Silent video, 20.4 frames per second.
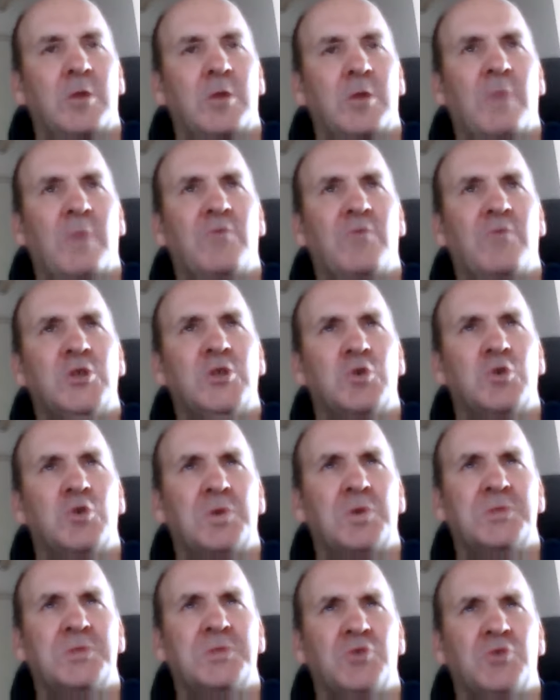have regional
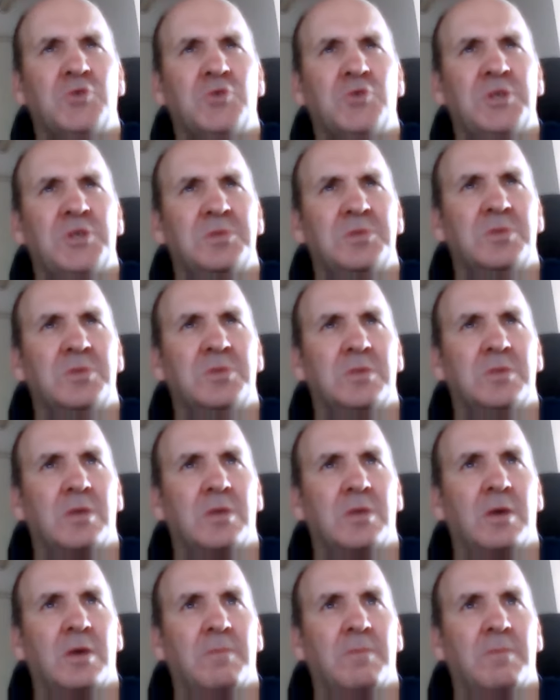concentrations
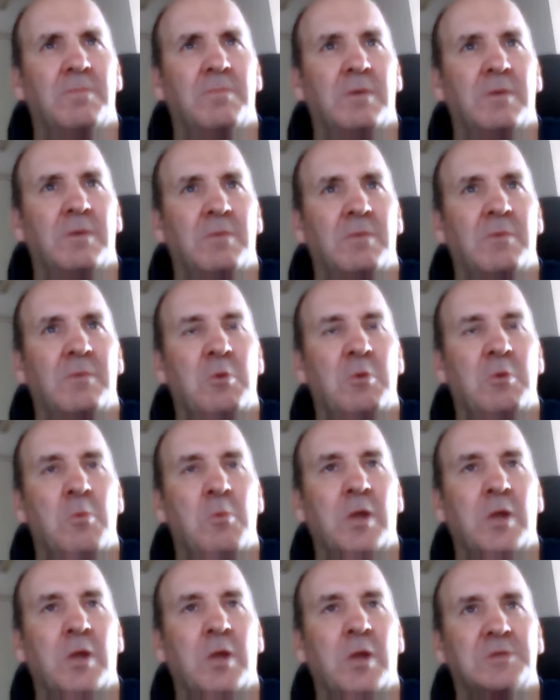that, we'll be
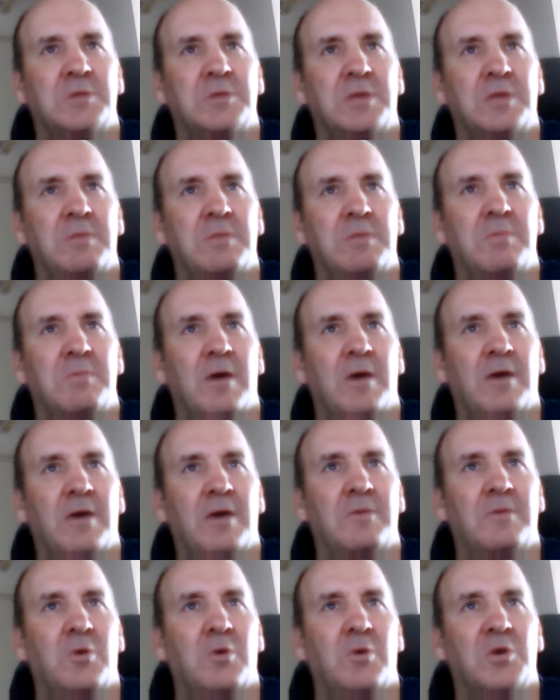more likely to see
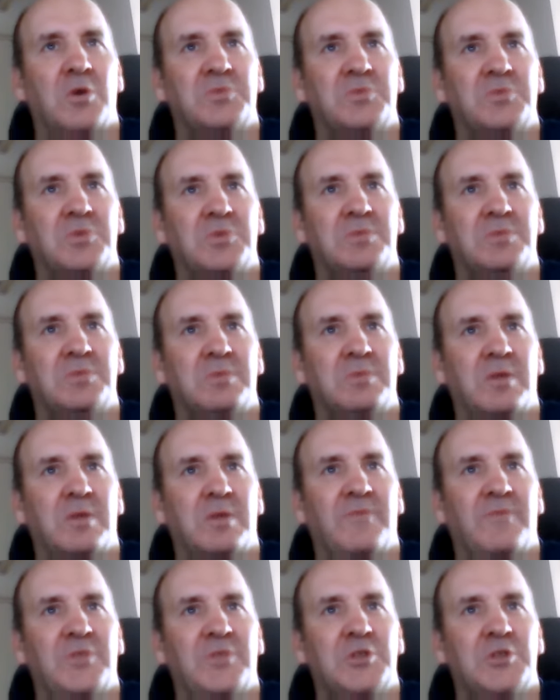your hospitals
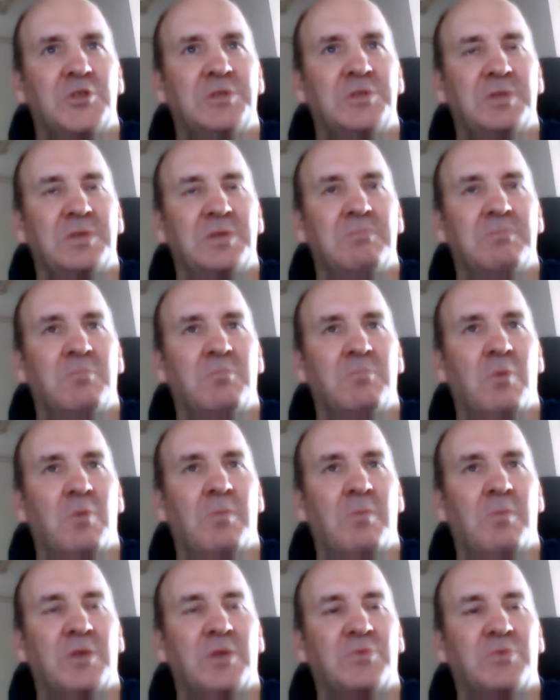and physicians in
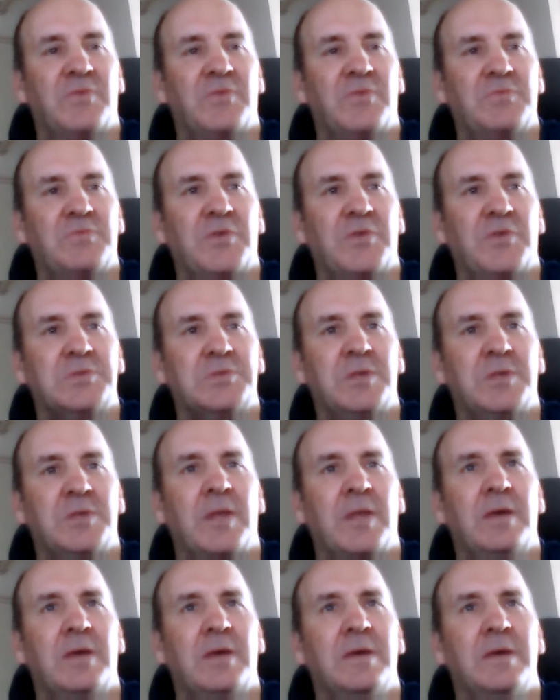one place versus another?